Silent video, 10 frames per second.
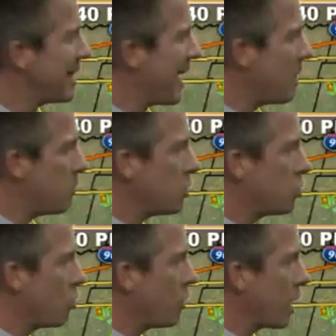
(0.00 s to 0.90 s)
Not much
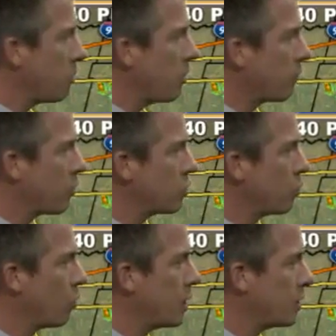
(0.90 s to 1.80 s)
showing up on first
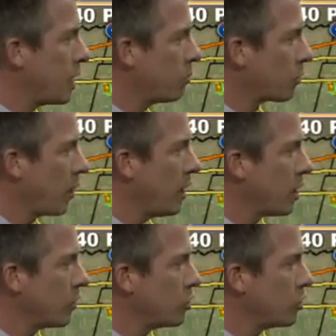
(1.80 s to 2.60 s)
warning Doppler radar.